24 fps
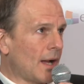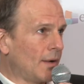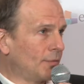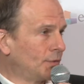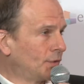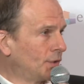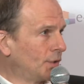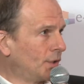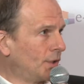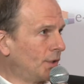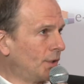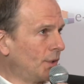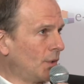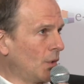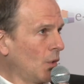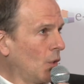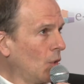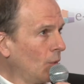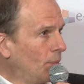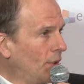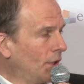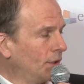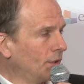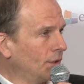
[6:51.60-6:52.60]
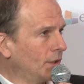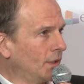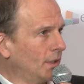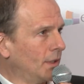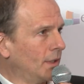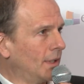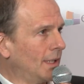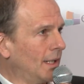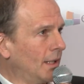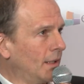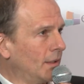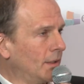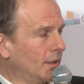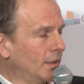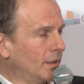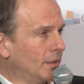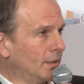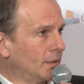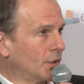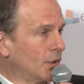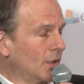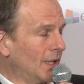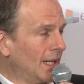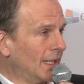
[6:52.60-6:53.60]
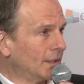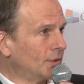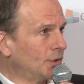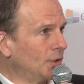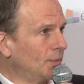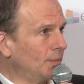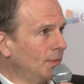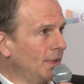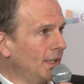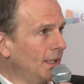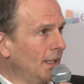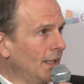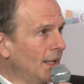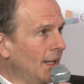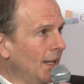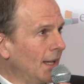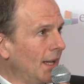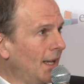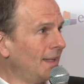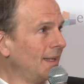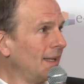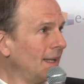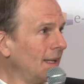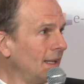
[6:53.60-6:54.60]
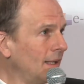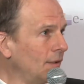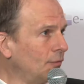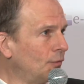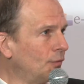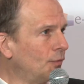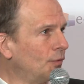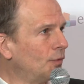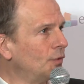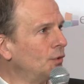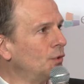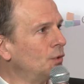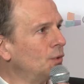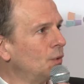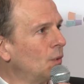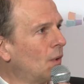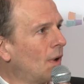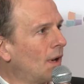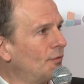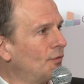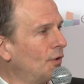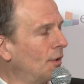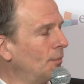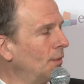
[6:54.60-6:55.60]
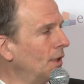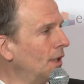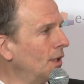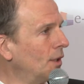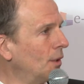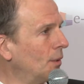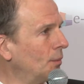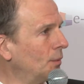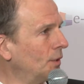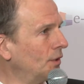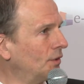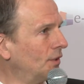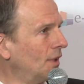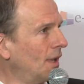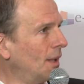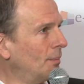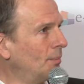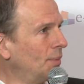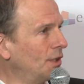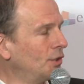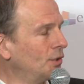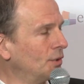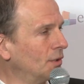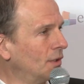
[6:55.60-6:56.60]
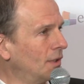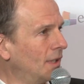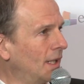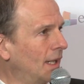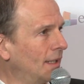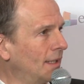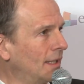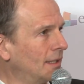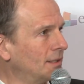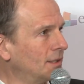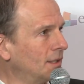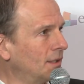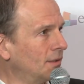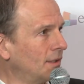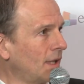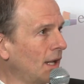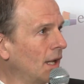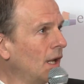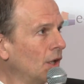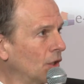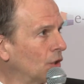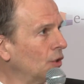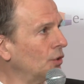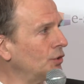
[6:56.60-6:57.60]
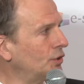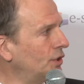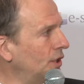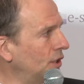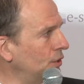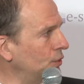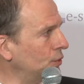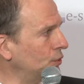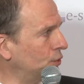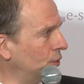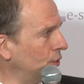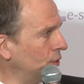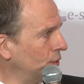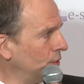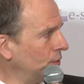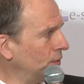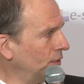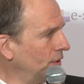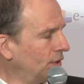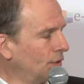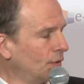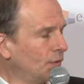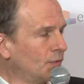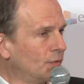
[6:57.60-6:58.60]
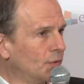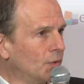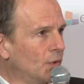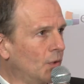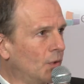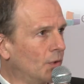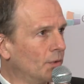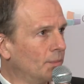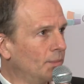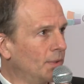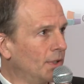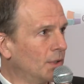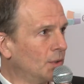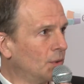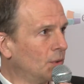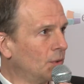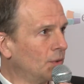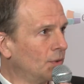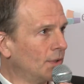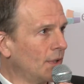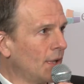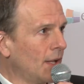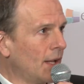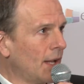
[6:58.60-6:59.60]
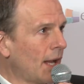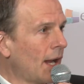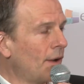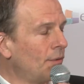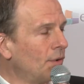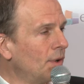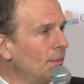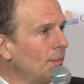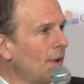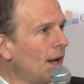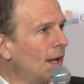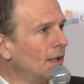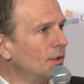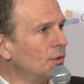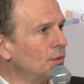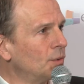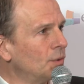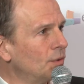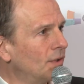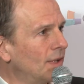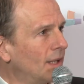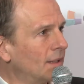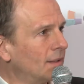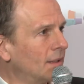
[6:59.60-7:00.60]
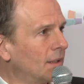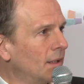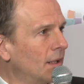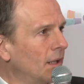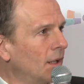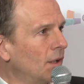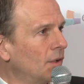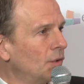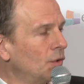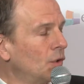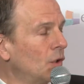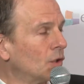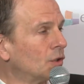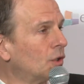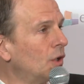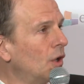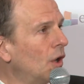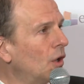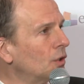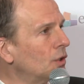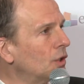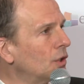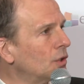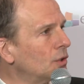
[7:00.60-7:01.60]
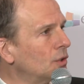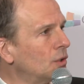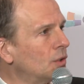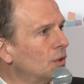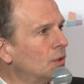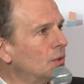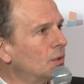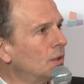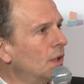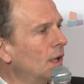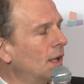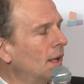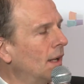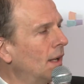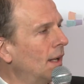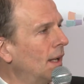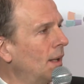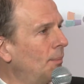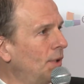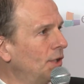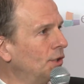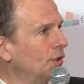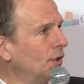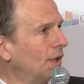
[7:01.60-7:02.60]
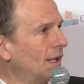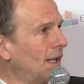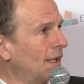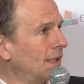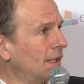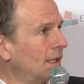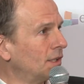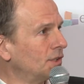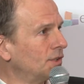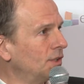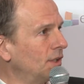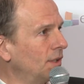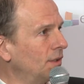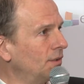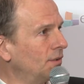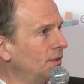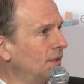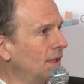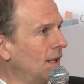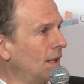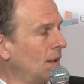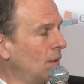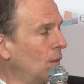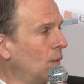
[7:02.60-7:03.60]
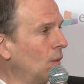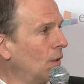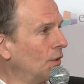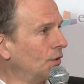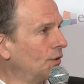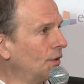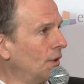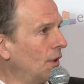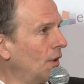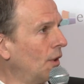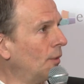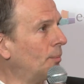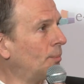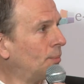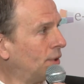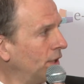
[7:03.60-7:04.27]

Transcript: after open colectomy, and if you are familiar with epidural analgesia, continue to use it, of course, because I remind you that not long ago, epidural analgesia was a